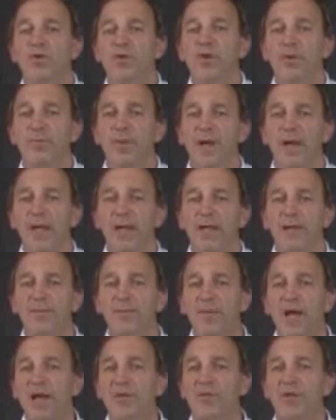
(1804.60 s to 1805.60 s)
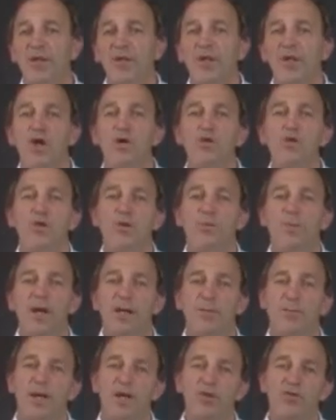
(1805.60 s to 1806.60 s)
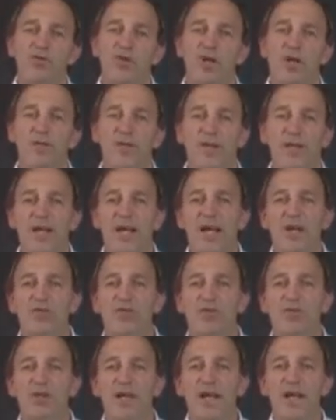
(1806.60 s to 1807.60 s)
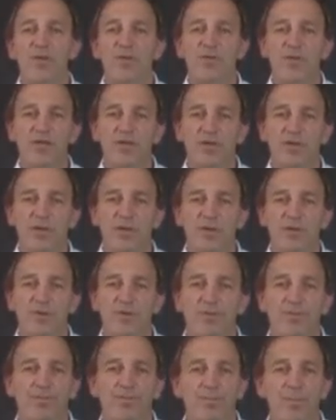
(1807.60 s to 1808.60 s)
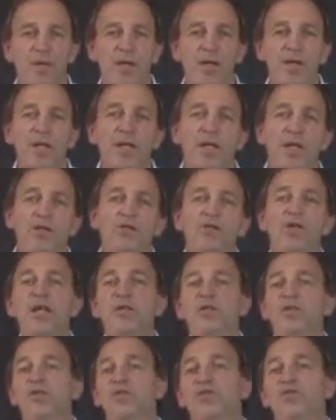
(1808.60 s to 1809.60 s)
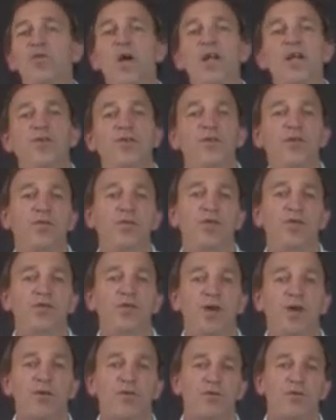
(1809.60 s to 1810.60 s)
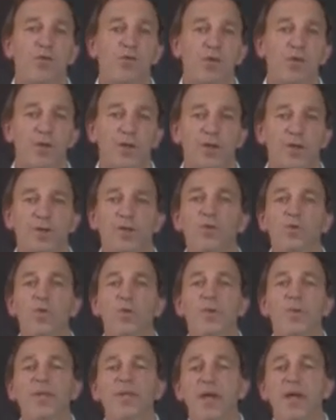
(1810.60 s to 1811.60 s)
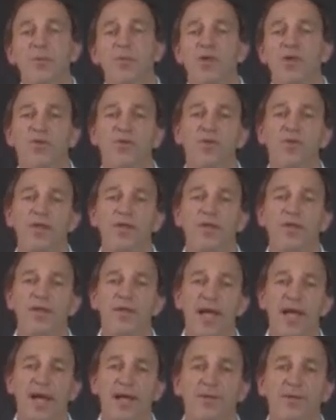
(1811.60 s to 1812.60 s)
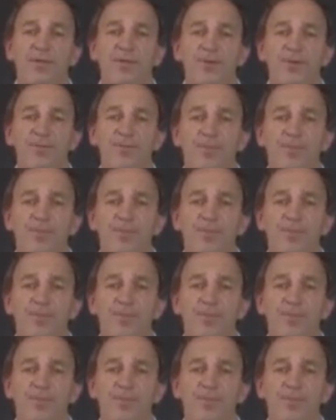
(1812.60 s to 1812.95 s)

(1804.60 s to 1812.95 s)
the pain, as can local palpation over the lateral enthesis. Injection's relatively straightforward and will be demonstrated next.